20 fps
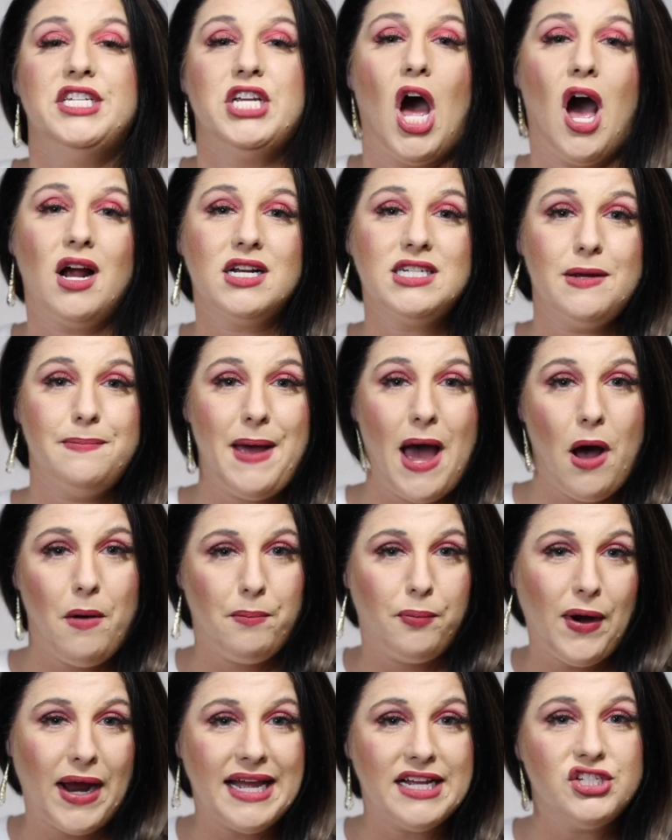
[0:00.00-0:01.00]
talked
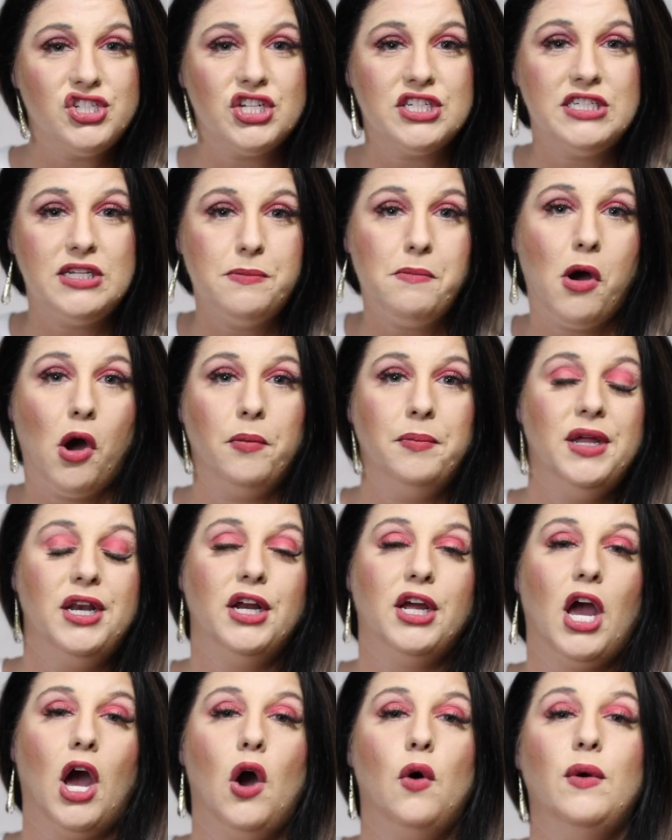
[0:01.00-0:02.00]
about brand just a moment
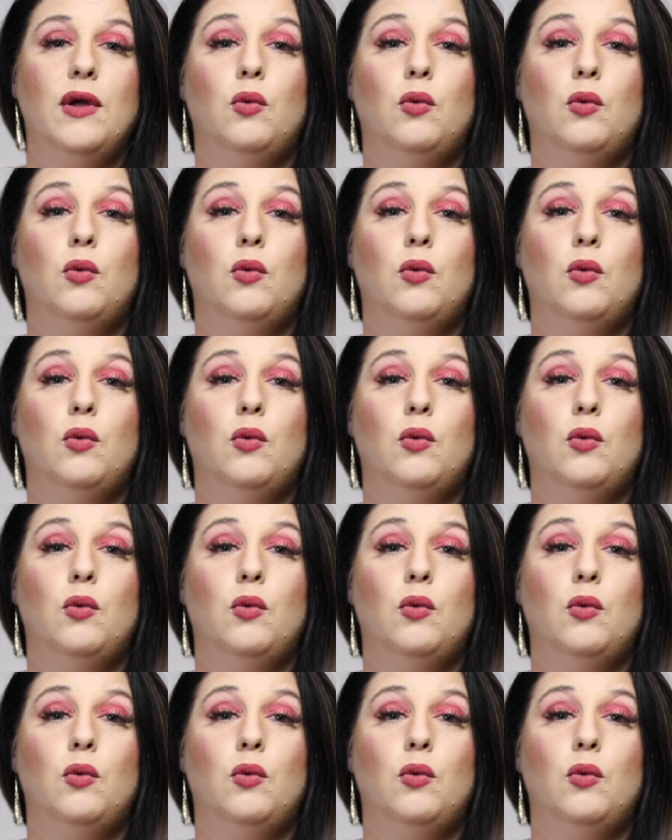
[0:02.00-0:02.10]
ago,